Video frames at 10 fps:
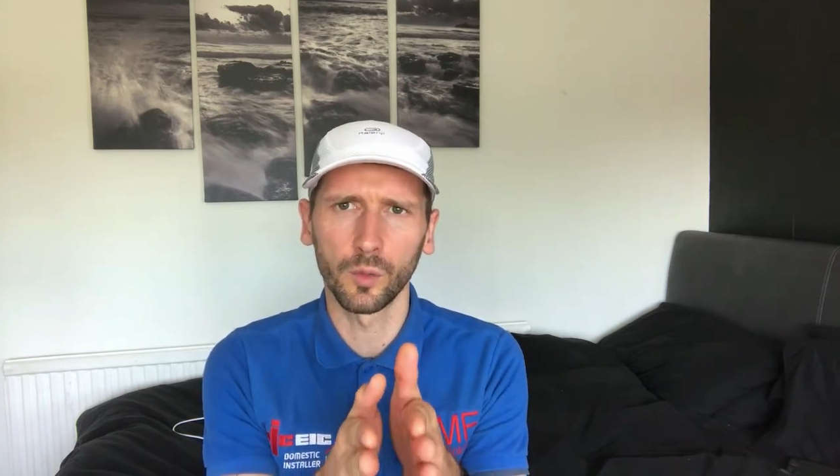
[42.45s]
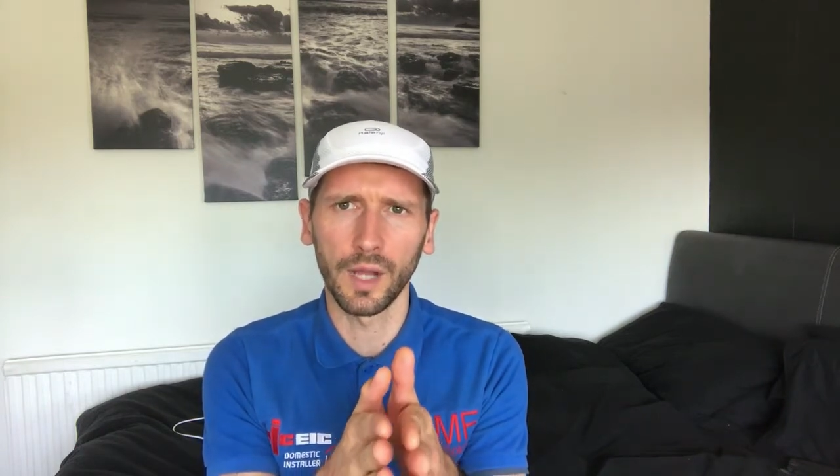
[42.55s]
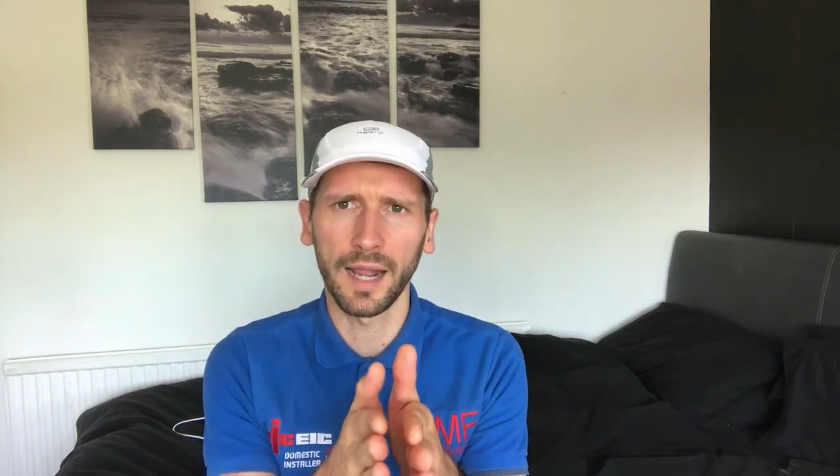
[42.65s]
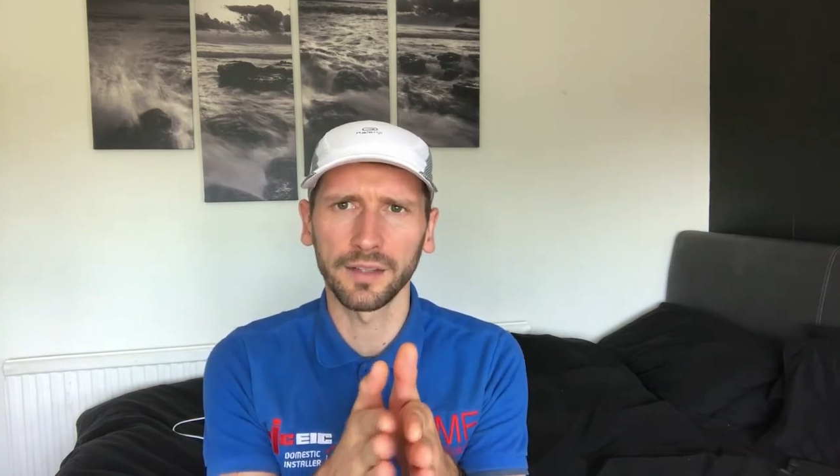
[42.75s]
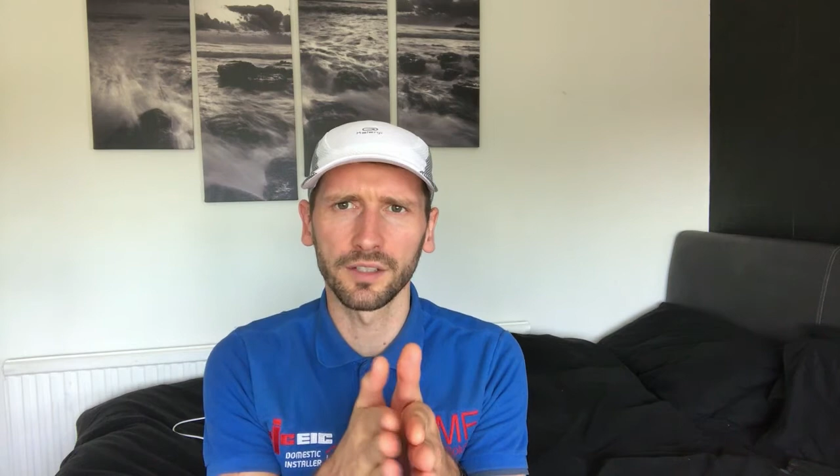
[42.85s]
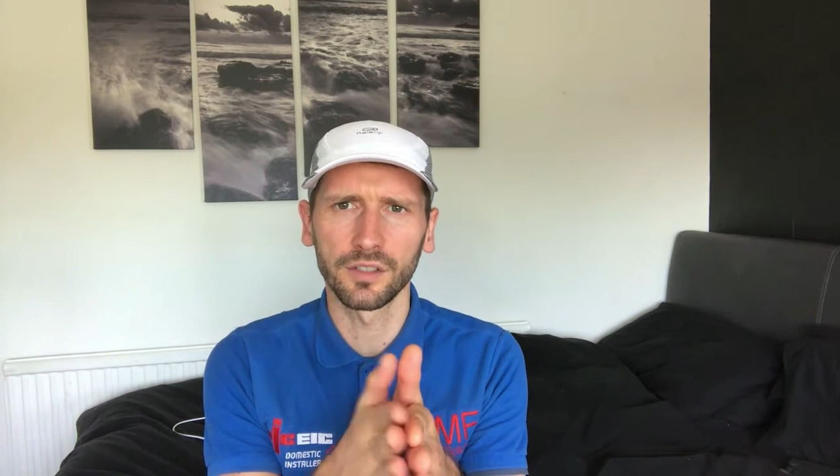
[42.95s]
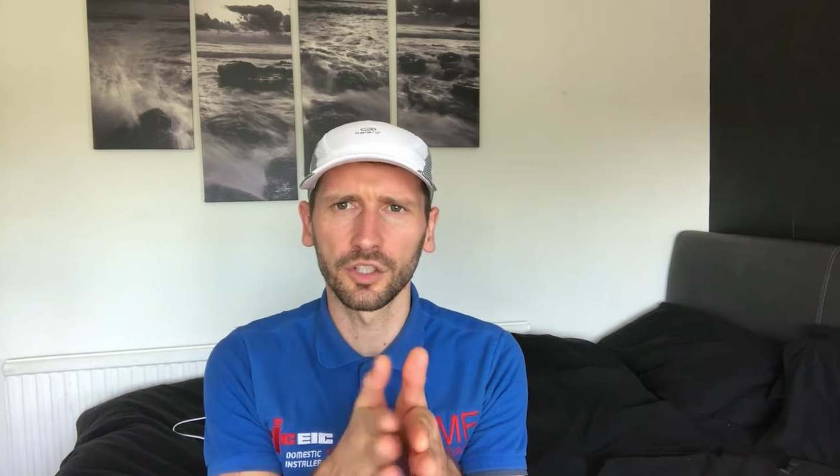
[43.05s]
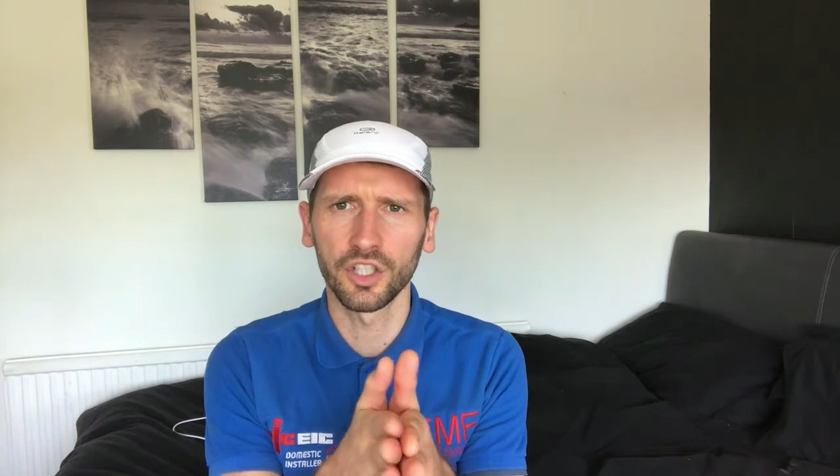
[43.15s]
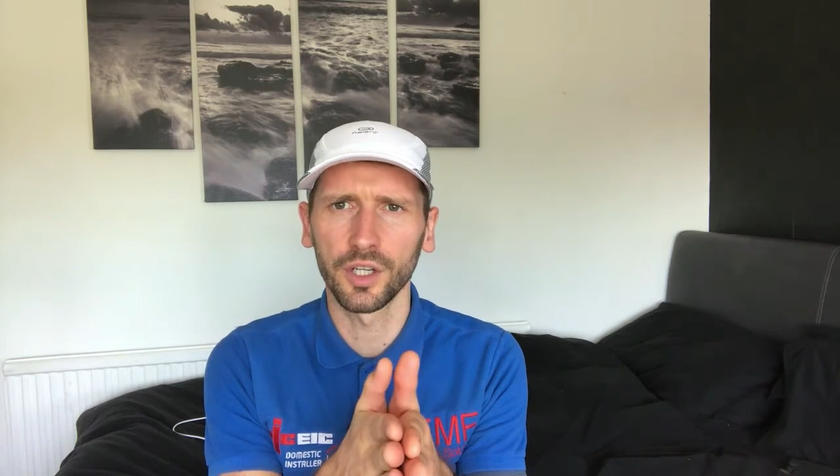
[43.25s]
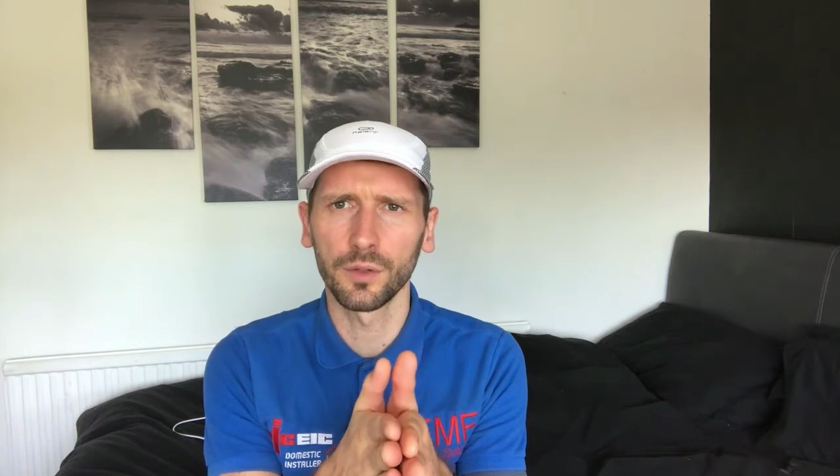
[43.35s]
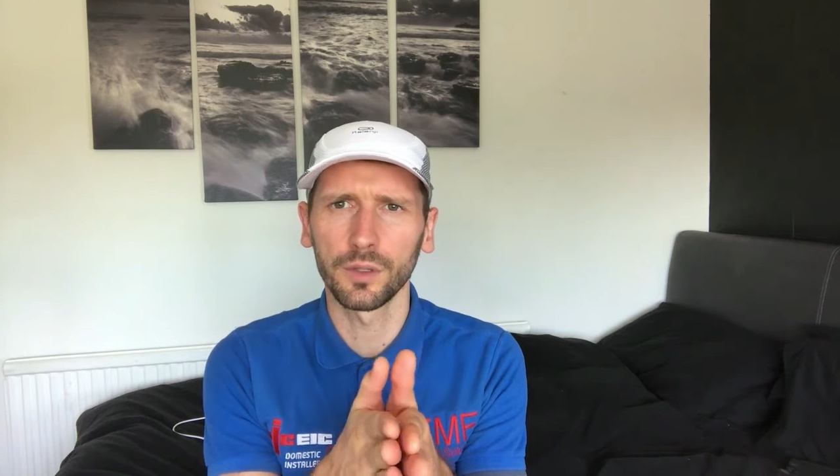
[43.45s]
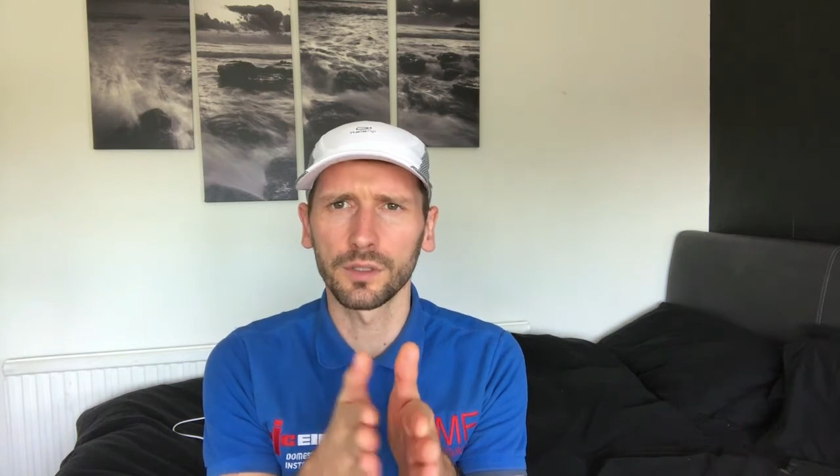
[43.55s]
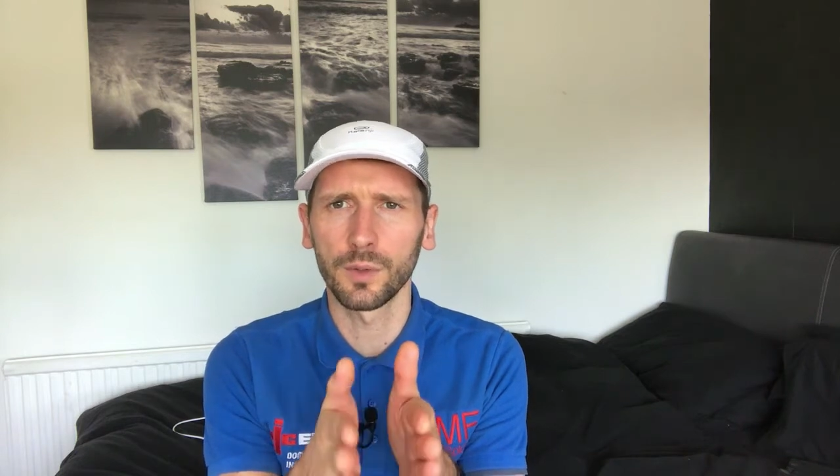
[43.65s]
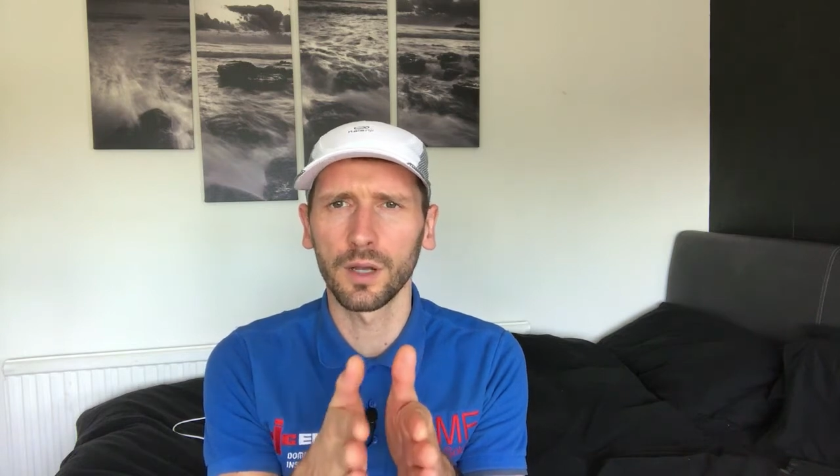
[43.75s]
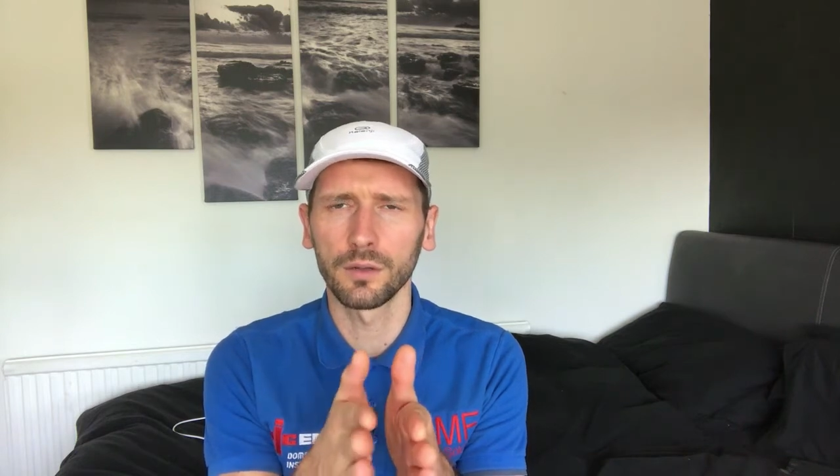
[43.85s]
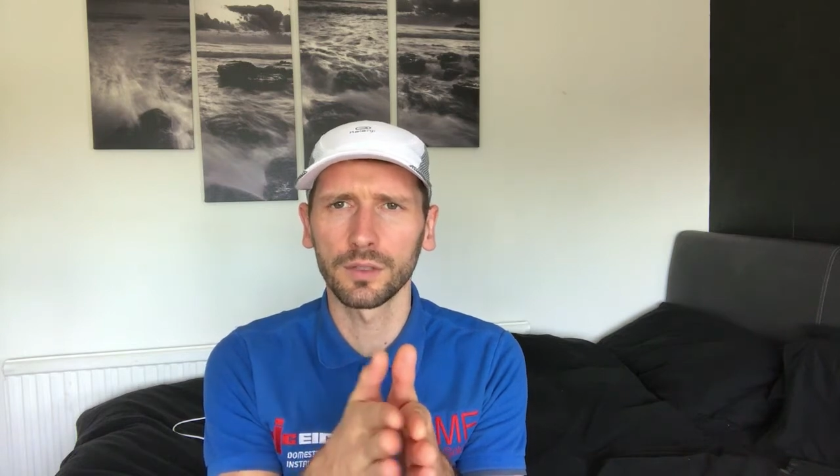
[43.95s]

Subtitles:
will act as a shield as well.